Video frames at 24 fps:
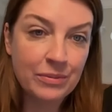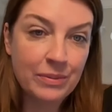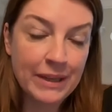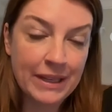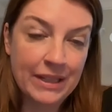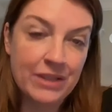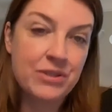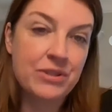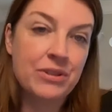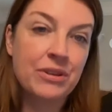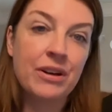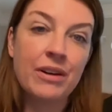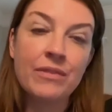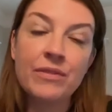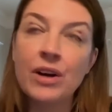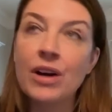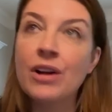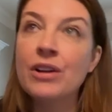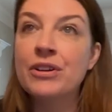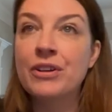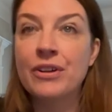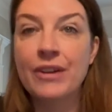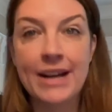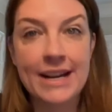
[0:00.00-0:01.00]
picture of
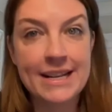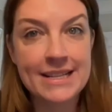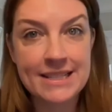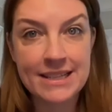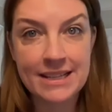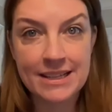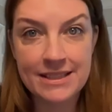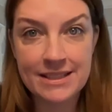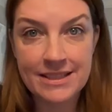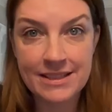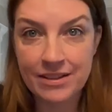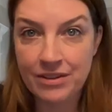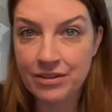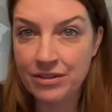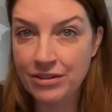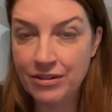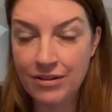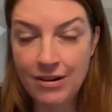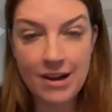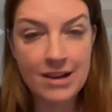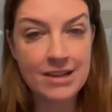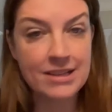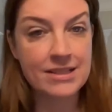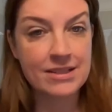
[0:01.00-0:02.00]
all your assets
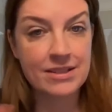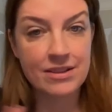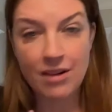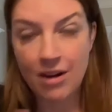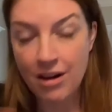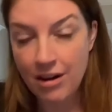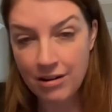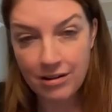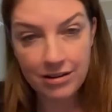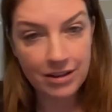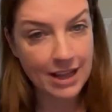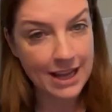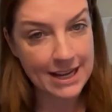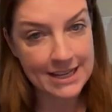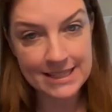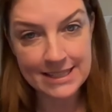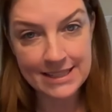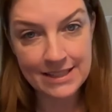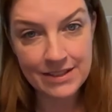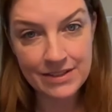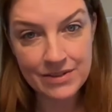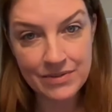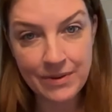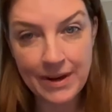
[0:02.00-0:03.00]
across all
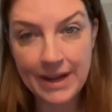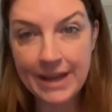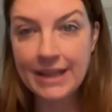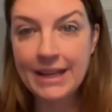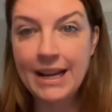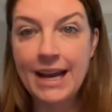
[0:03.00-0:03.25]
classes, right?